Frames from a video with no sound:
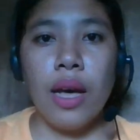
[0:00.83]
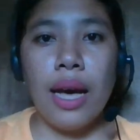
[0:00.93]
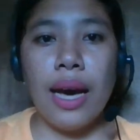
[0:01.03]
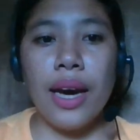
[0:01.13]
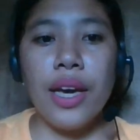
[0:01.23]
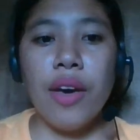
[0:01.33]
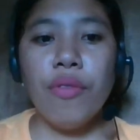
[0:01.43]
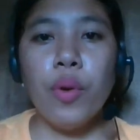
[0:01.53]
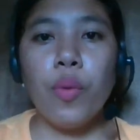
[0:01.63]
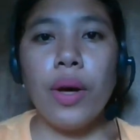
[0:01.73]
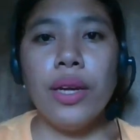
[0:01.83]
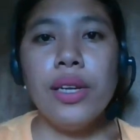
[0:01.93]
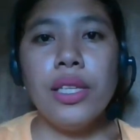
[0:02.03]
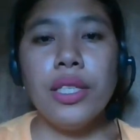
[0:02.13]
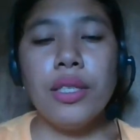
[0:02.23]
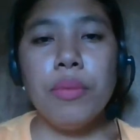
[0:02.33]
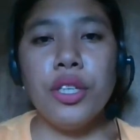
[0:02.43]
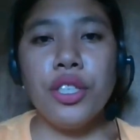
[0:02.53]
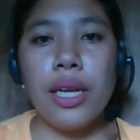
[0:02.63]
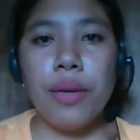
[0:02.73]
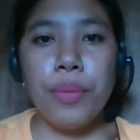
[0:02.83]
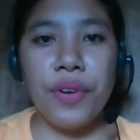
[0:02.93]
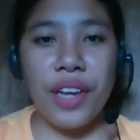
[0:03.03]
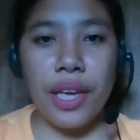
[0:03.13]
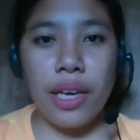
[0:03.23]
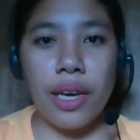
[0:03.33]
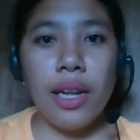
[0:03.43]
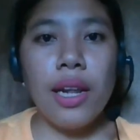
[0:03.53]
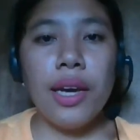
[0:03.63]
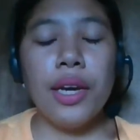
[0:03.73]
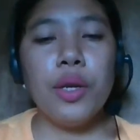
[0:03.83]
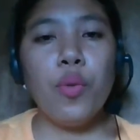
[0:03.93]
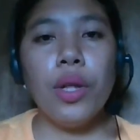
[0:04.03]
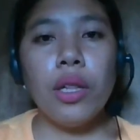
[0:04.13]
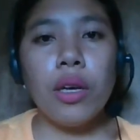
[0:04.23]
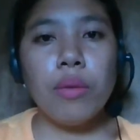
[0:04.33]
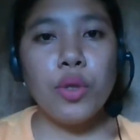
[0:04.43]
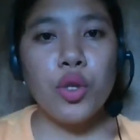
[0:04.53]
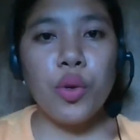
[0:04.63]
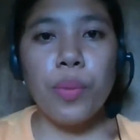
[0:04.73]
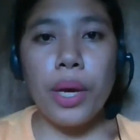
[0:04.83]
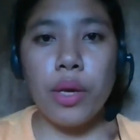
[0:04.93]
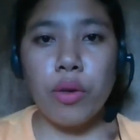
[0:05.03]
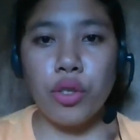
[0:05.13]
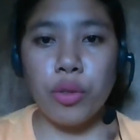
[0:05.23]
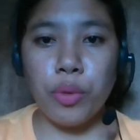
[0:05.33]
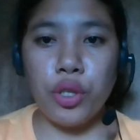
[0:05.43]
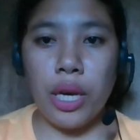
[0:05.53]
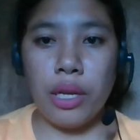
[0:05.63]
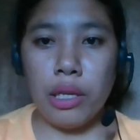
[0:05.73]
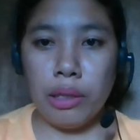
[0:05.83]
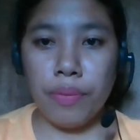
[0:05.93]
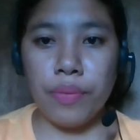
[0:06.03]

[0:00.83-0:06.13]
Hi everyone, this is Michelin Buringil and welcome to my YouTube channel.